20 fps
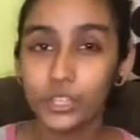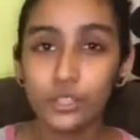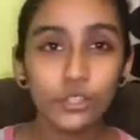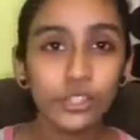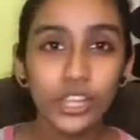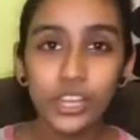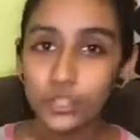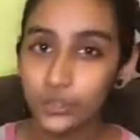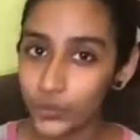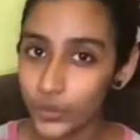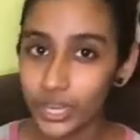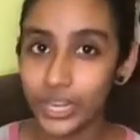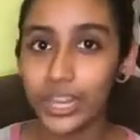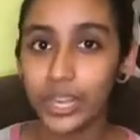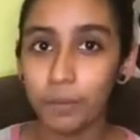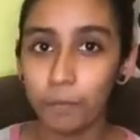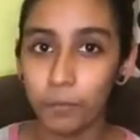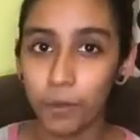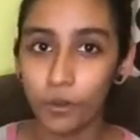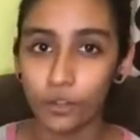So that is
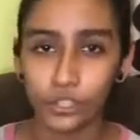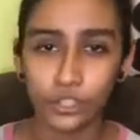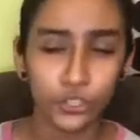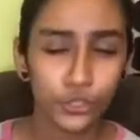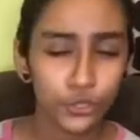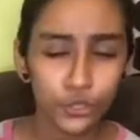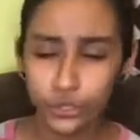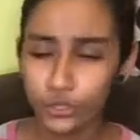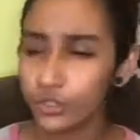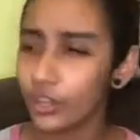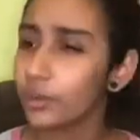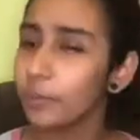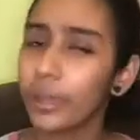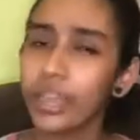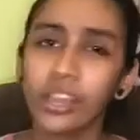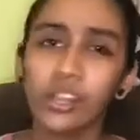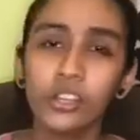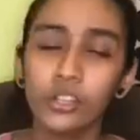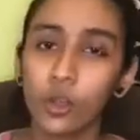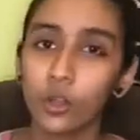really important. You should not by
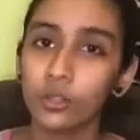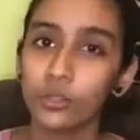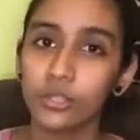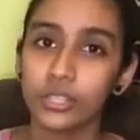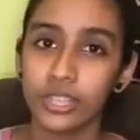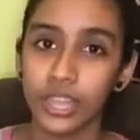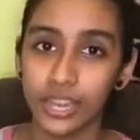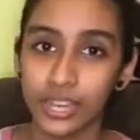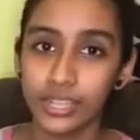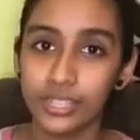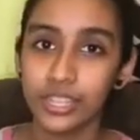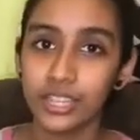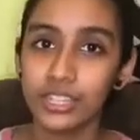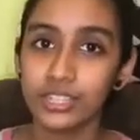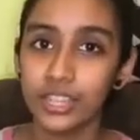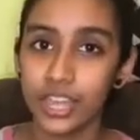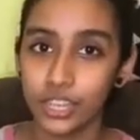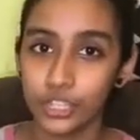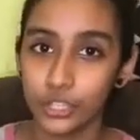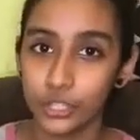heart all the
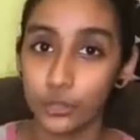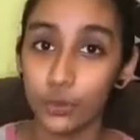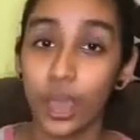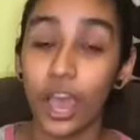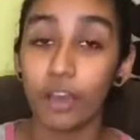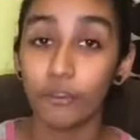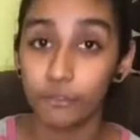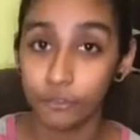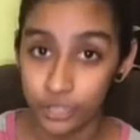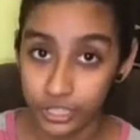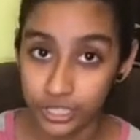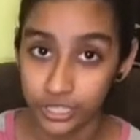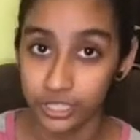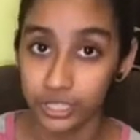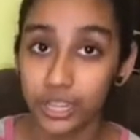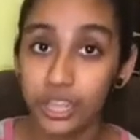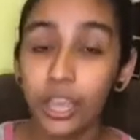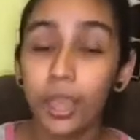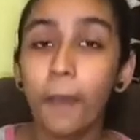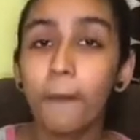sentences that you have written,